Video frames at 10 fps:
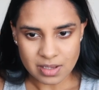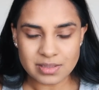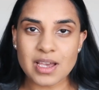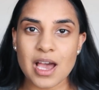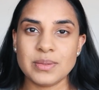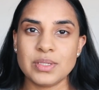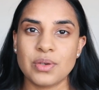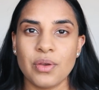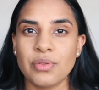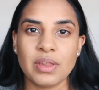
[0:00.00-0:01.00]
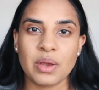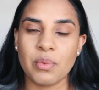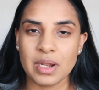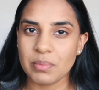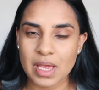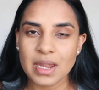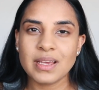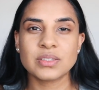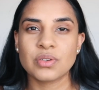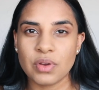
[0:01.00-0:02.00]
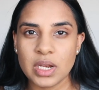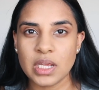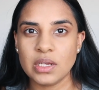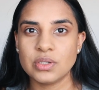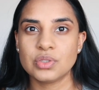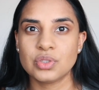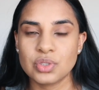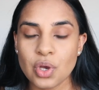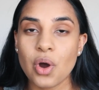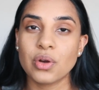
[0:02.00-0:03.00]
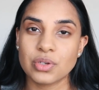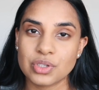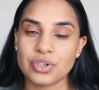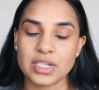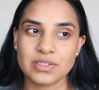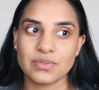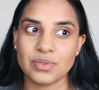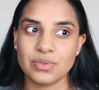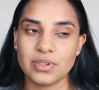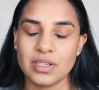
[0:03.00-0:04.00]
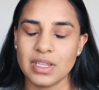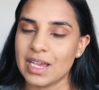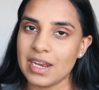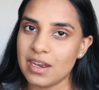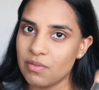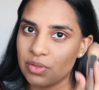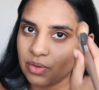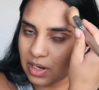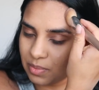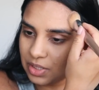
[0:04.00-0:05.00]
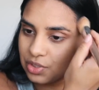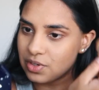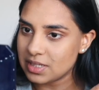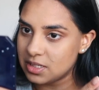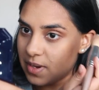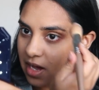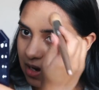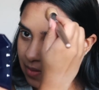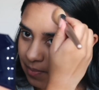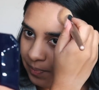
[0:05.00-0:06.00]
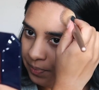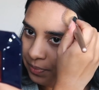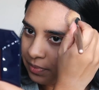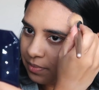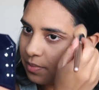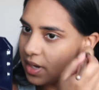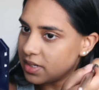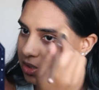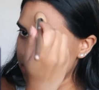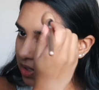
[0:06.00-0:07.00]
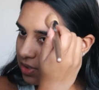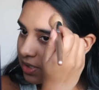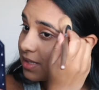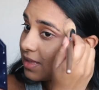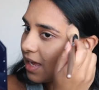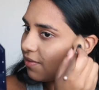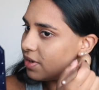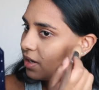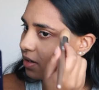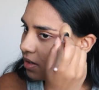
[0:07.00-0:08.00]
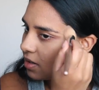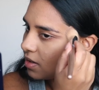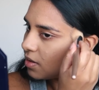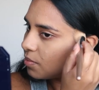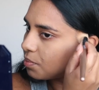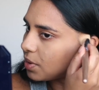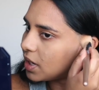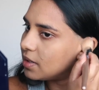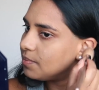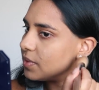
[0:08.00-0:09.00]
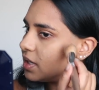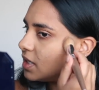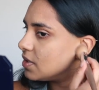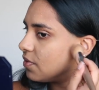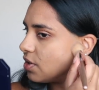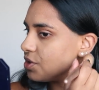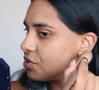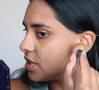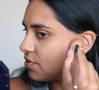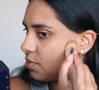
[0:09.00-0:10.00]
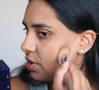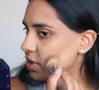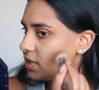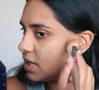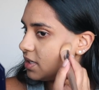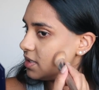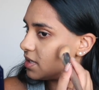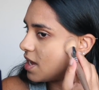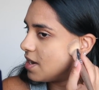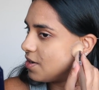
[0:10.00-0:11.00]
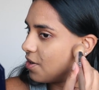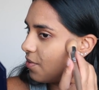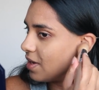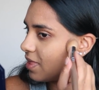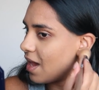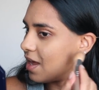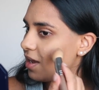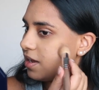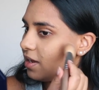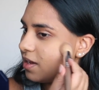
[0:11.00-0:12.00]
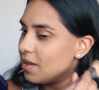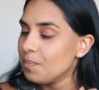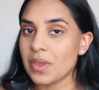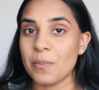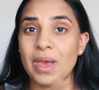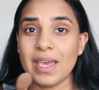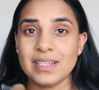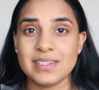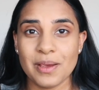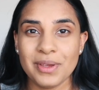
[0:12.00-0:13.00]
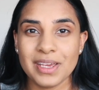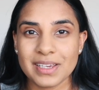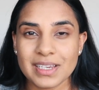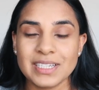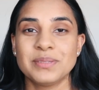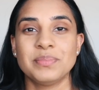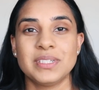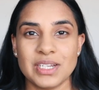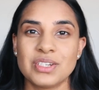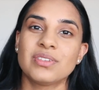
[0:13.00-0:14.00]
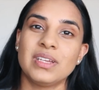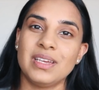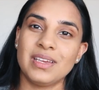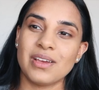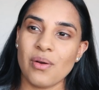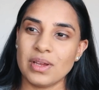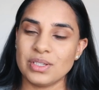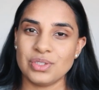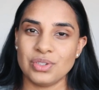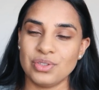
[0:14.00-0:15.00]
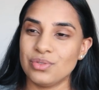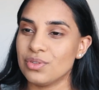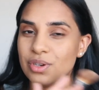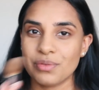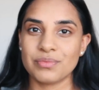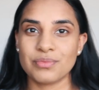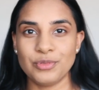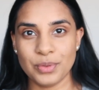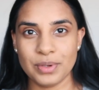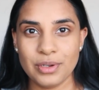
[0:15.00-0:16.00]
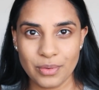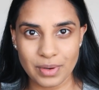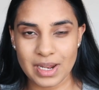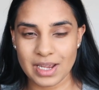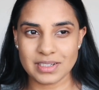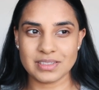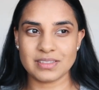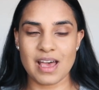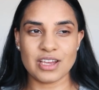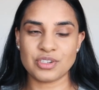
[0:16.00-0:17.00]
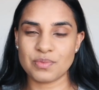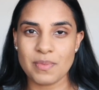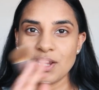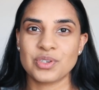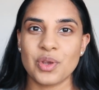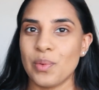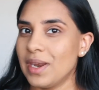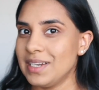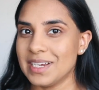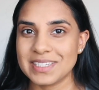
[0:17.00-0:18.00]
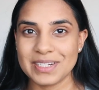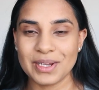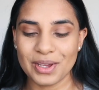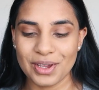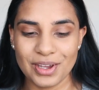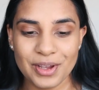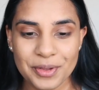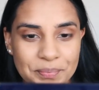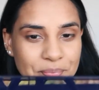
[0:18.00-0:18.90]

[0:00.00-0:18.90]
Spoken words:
time to go through. Like wedding planning is already so stressful. Like I never thought I'd be stressed about it because I thought I just love it, but it is a very stressful process, and knowing that a pandemic is potentially going to ruin your wedding / make sure your wedding doesn't occur